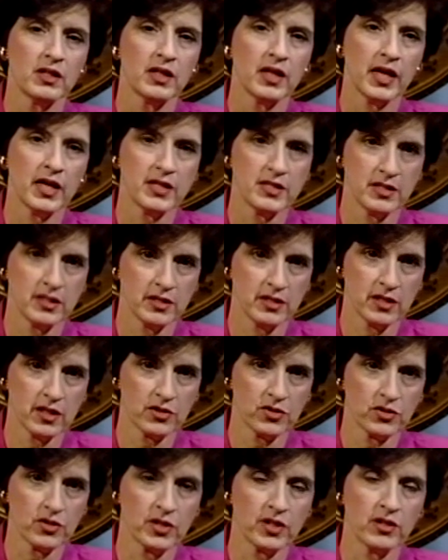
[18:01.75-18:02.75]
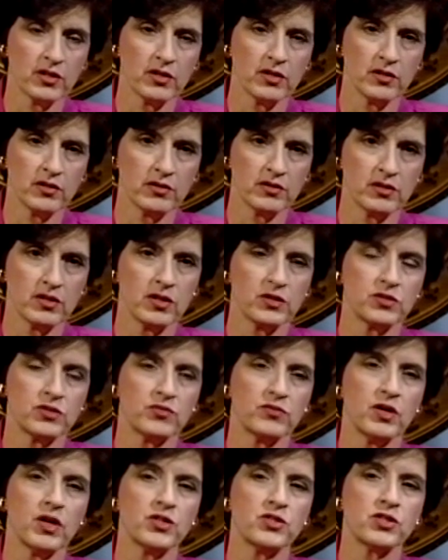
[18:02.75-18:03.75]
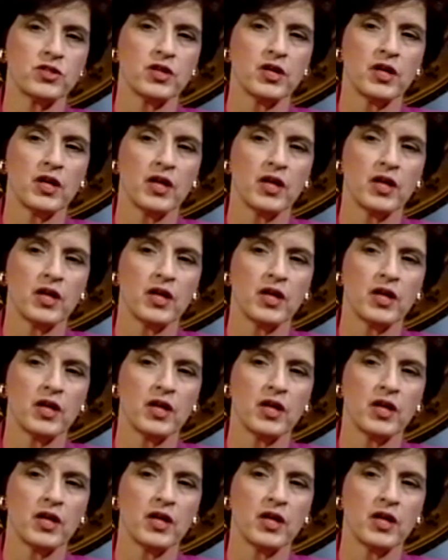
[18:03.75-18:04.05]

as did Dr. Kiernan and Dr. Rush.